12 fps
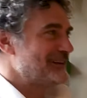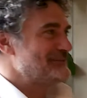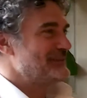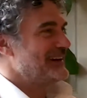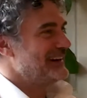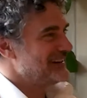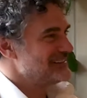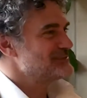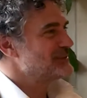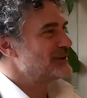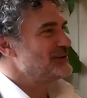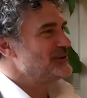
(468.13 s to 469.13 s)
I mean,
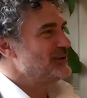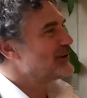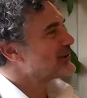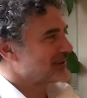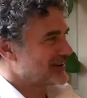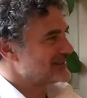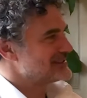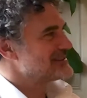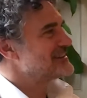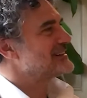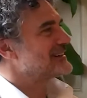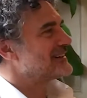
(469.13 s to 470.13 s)
we're New Yorkers
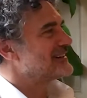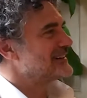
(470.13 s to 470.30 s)
here,